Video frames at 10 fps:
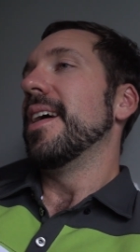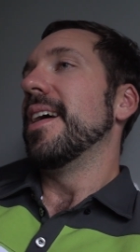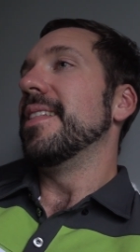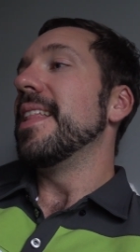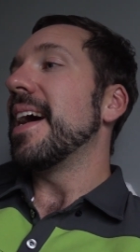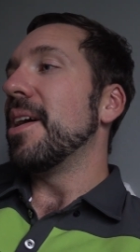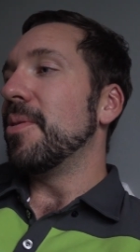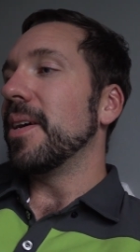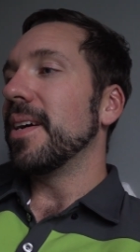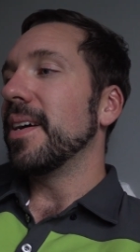And
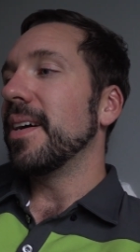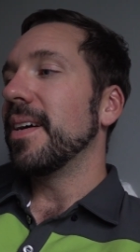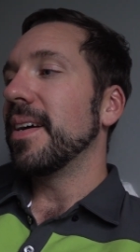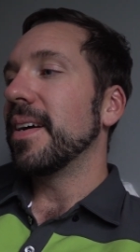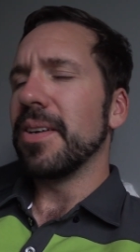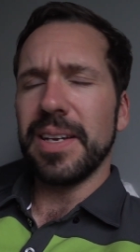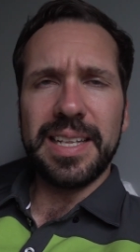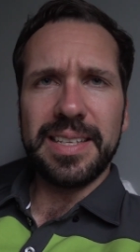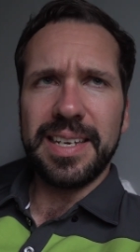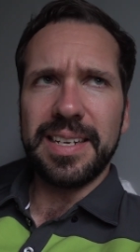now I've got to
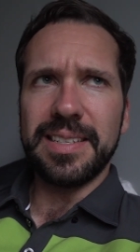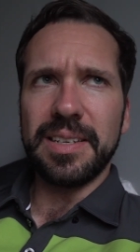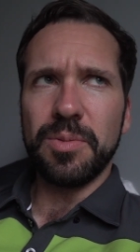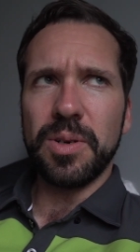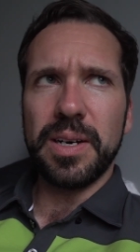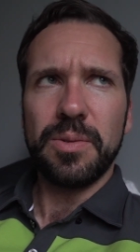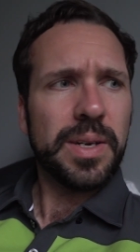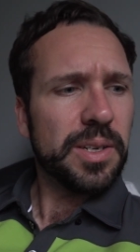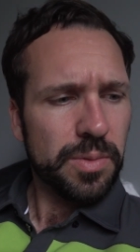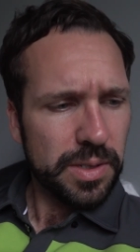get this edited.
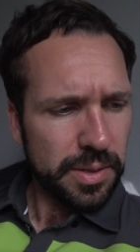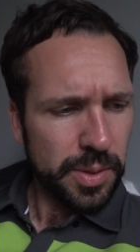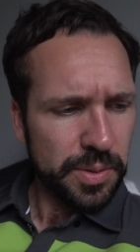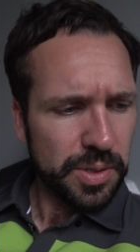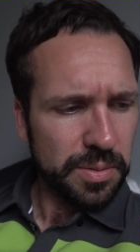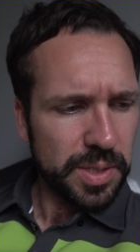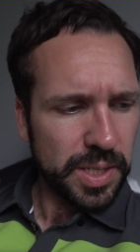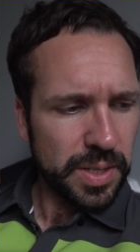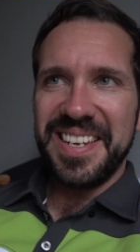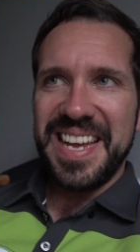Where was it up to?
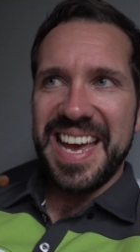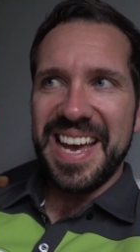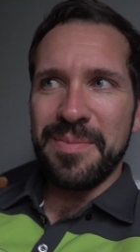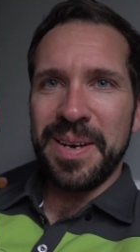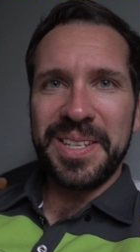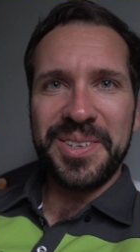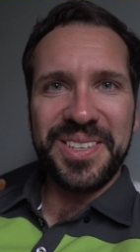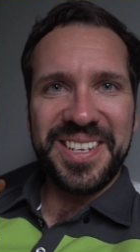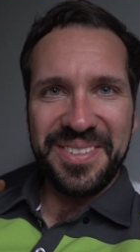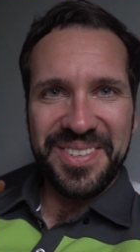Yeah, about the
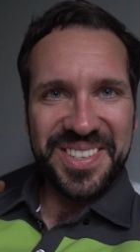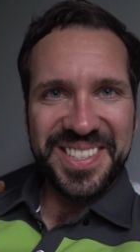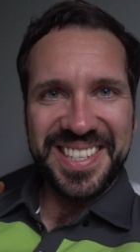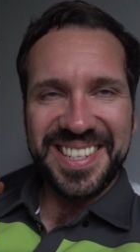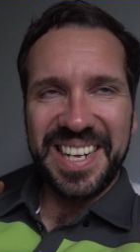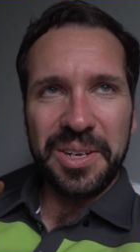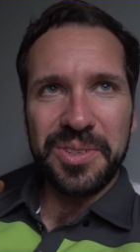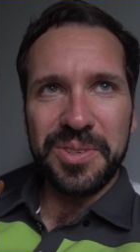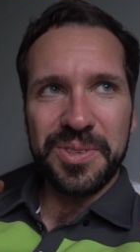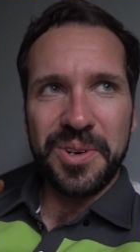other difference in the
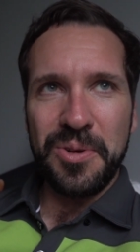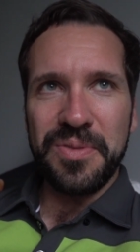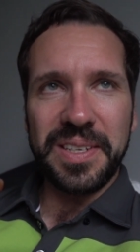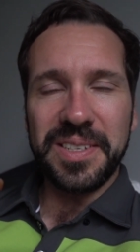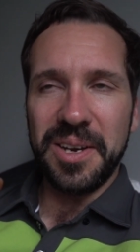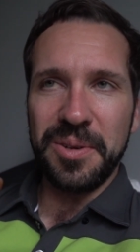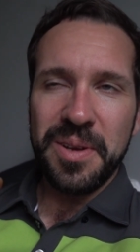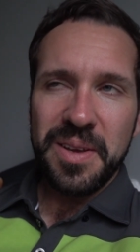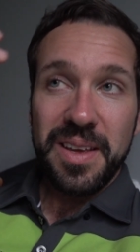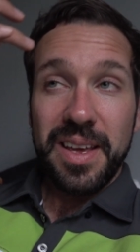Nelson Trophy. So
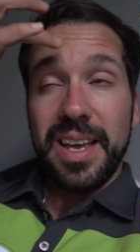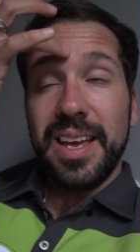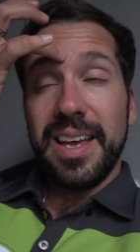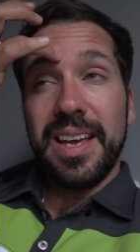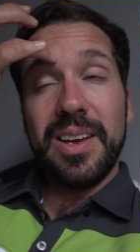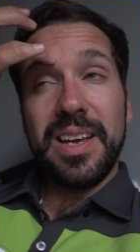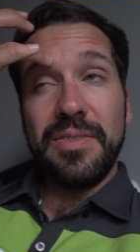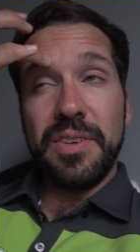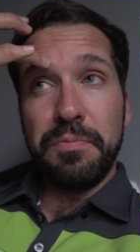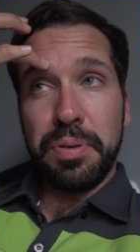
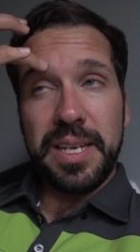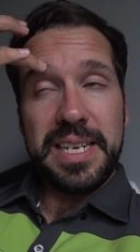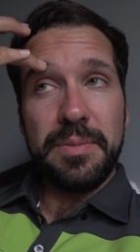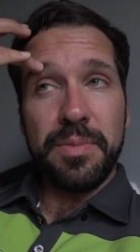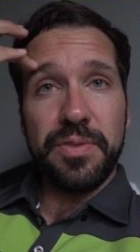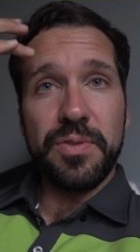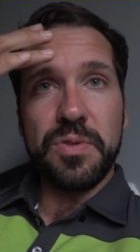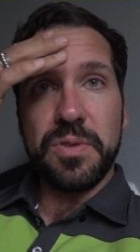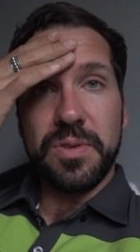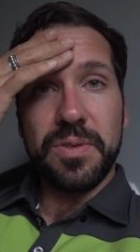if you've played it
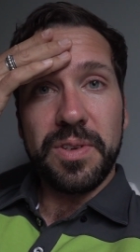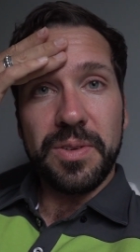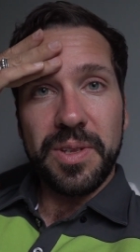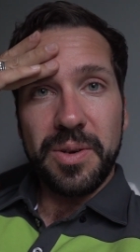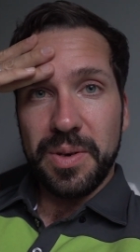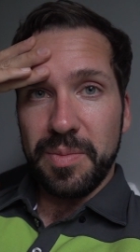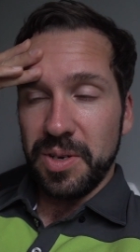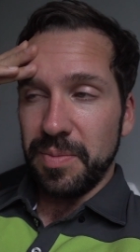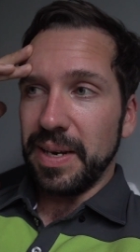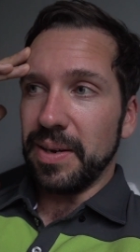before, you'll know what I'm
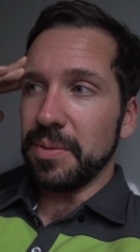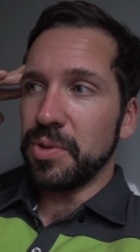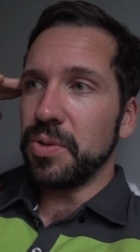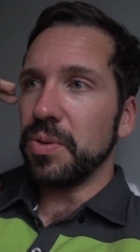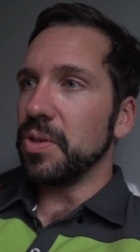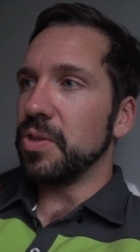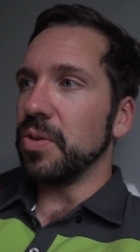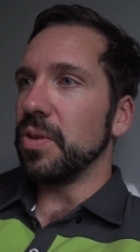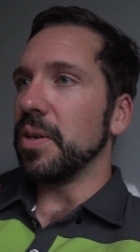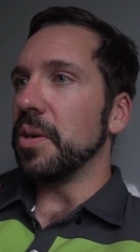on about, and I'm sure there's
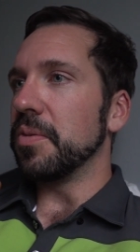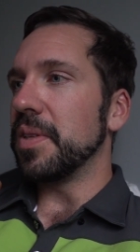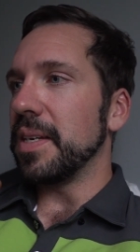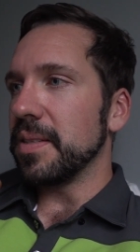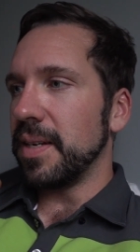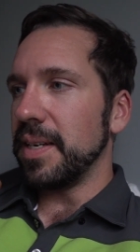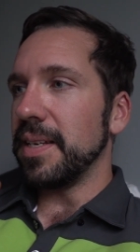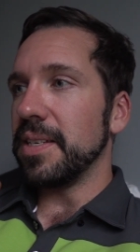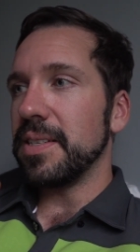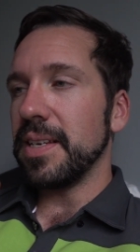other golf days like
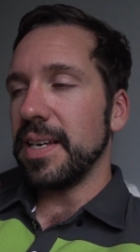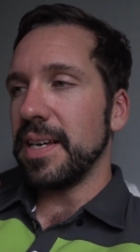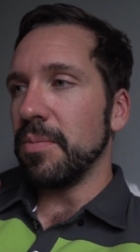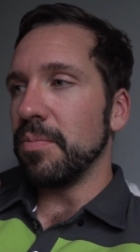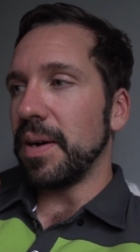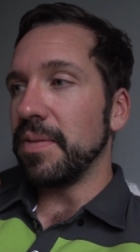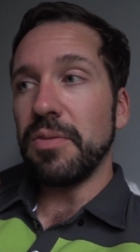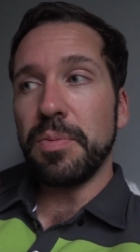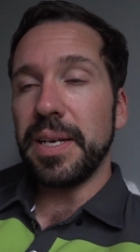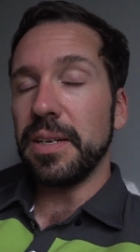this, but I've
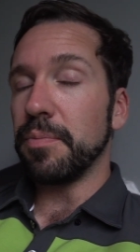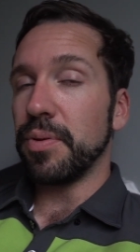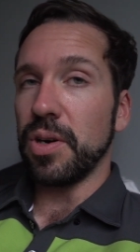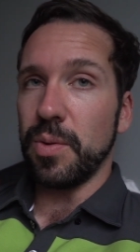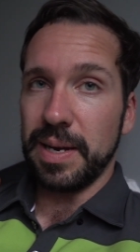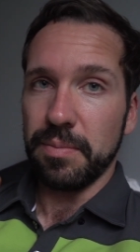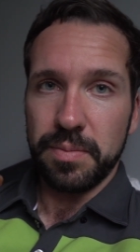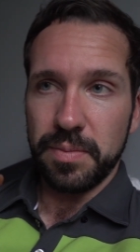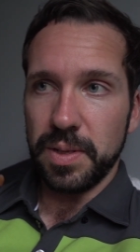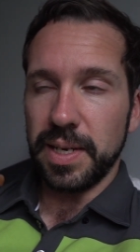never played in a Pro-Am
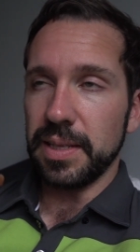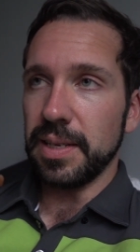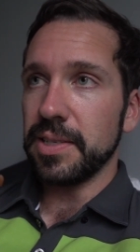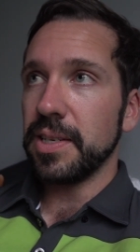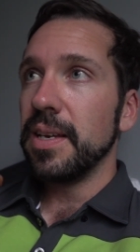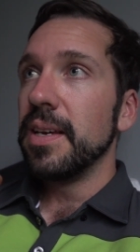like this.